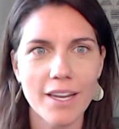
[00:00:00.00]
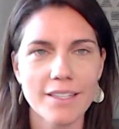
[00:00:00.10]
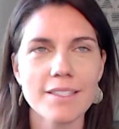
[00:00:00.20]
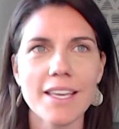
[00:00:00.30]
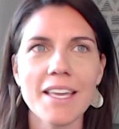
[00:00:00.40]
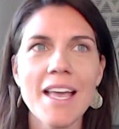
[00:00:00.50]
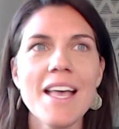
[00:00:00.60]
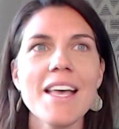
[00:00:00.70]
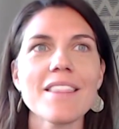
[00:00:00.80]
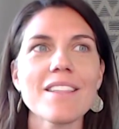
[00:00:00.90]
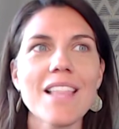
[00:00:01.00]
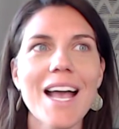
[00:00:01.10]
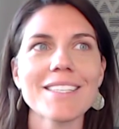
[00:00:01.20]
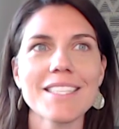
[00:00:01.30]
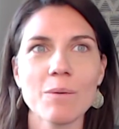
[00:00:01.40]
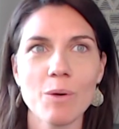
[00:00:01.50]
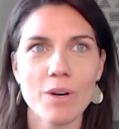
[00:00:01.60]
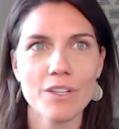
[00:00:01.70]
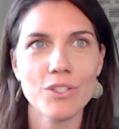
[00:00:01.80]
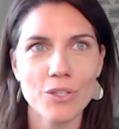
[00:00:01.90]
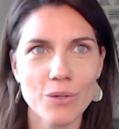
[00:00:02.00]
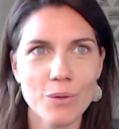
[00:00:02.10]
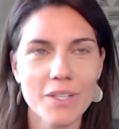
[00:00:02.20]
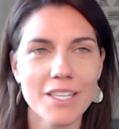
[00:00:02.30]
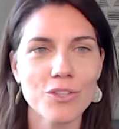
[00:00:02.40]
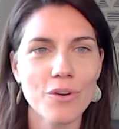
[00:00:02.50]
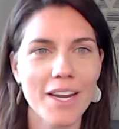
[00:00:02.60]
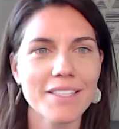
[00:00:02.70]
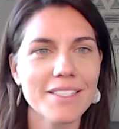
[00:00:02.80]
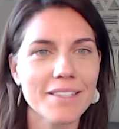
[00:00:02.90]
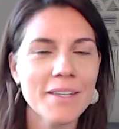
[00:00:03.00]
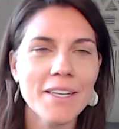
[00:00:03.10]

It's like the last thing we want to do in trying to,